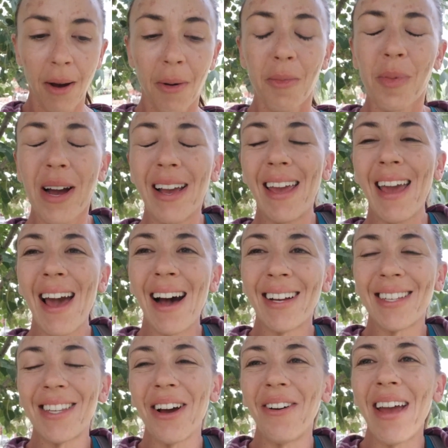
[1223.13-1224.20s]
But yeah,
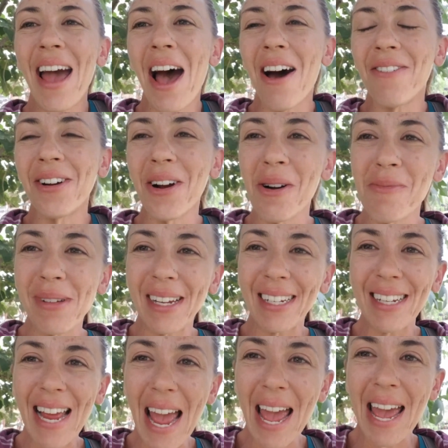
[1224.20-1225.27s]
so we have our
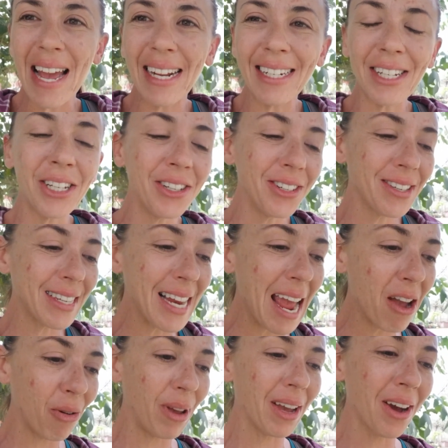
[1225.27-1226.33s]
opening day.
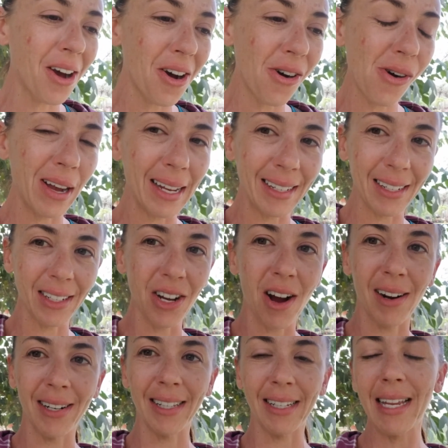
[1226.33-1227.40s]
Tuesday we go and
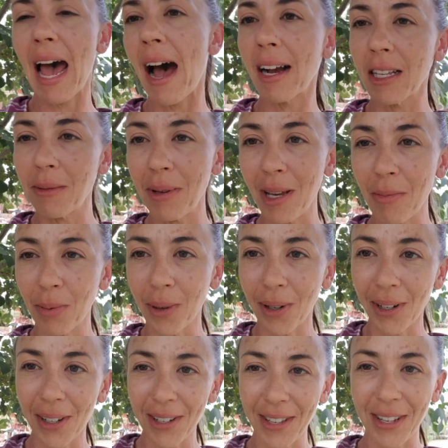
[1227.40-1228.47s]
talk to the tax
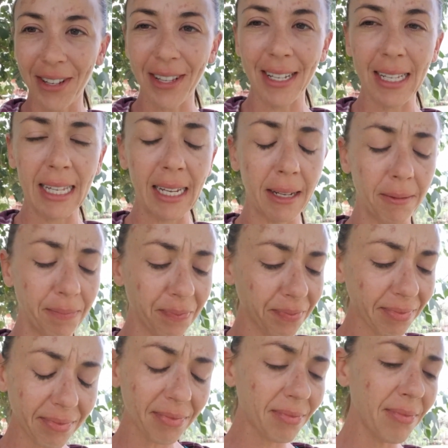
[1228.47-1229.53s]
people so that
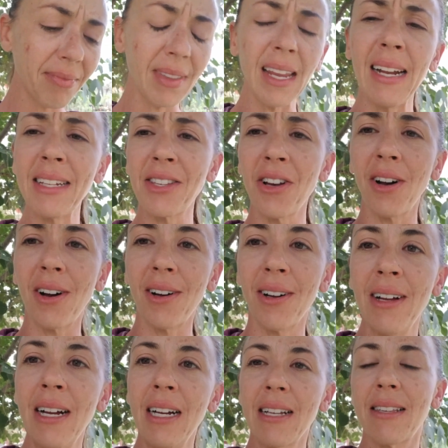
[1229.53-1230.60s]
it's
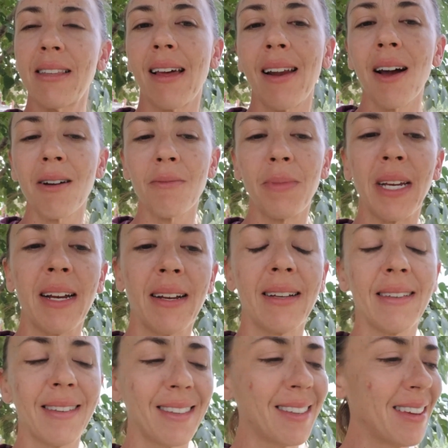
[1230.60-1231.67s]
all set up,
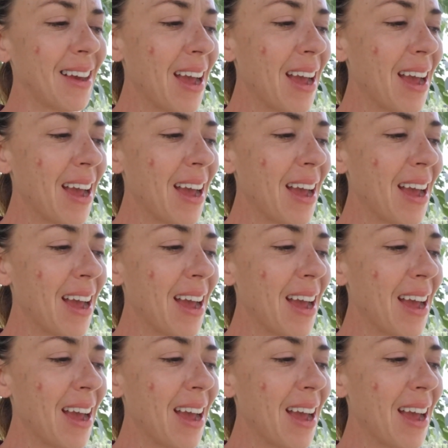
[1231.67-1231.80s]
because